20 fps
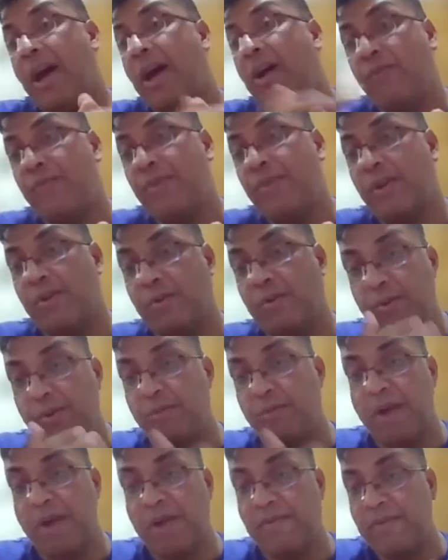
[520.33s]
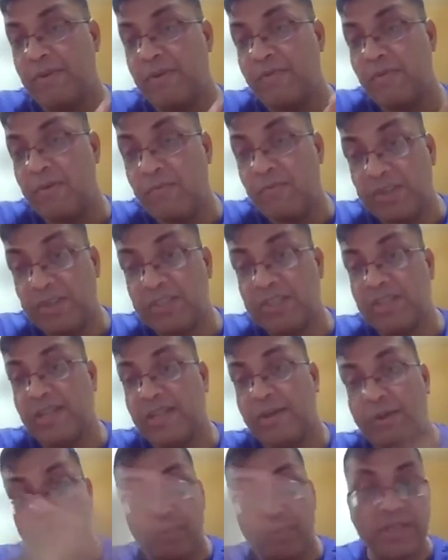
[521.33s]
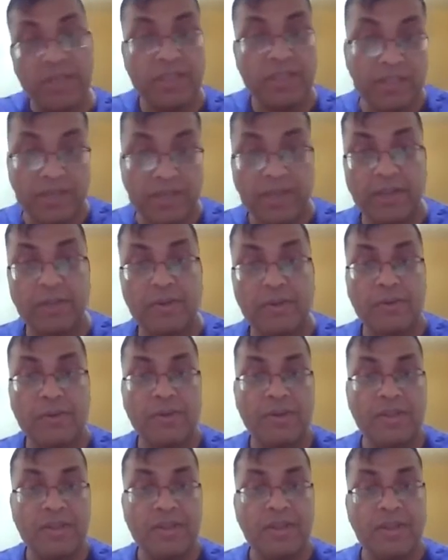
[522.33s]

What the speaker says: how we are going to pivot from one scenario to another scenario,